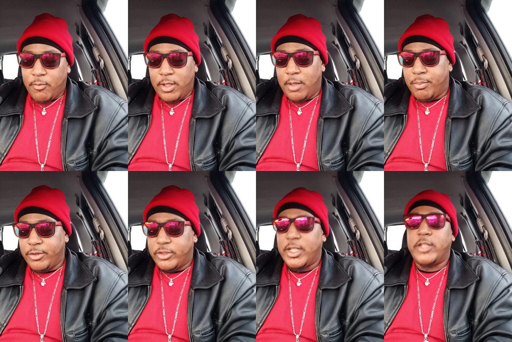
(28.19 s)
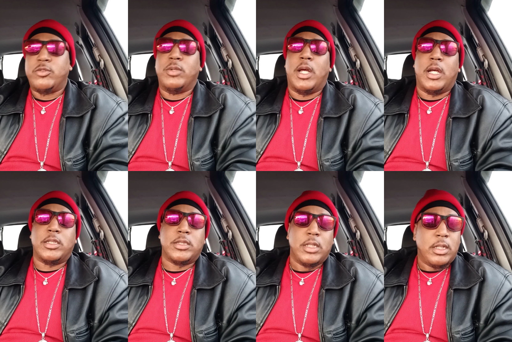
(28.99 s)
I really appreciate you
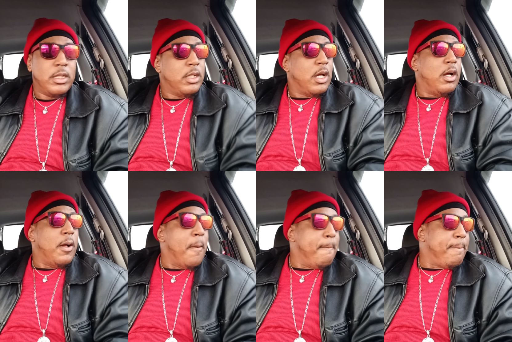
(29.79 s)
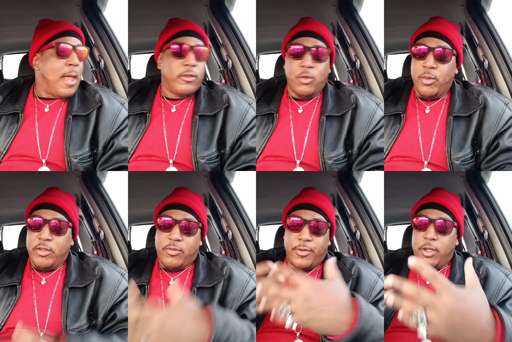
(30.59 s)
guys. Um, I do
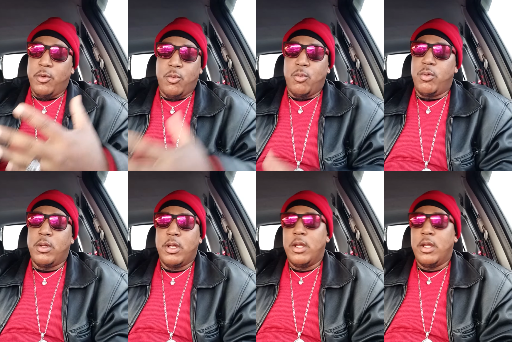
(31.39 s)
this for you,